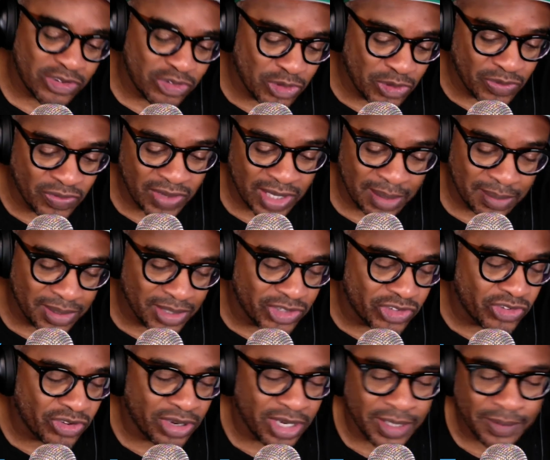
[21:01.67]
sure the family is
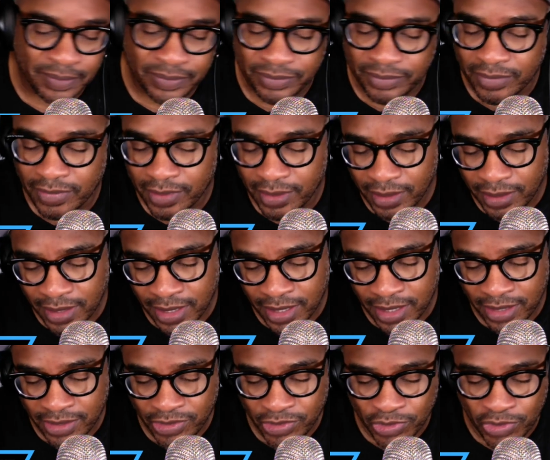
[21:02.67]
straight,
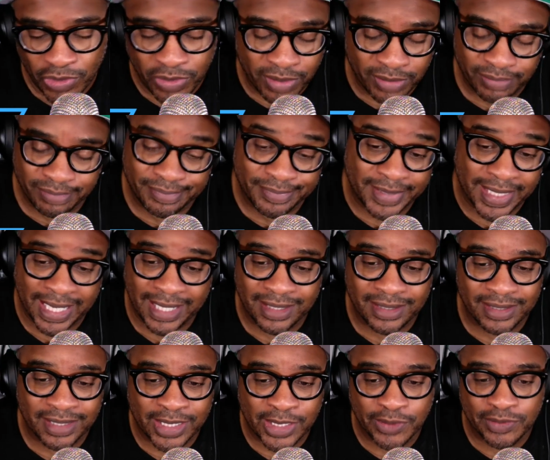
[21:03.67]
and you don't take
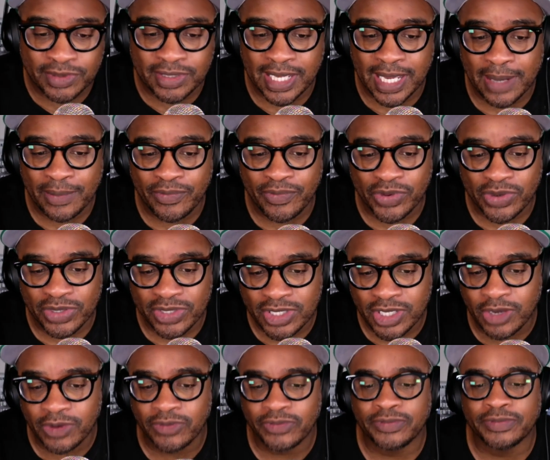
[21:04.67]
enough time for
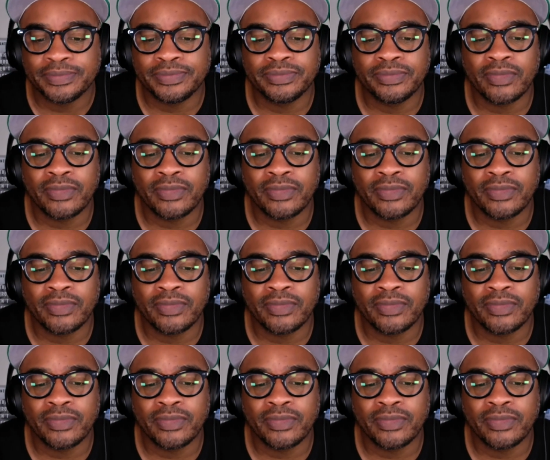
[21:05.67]
yourself.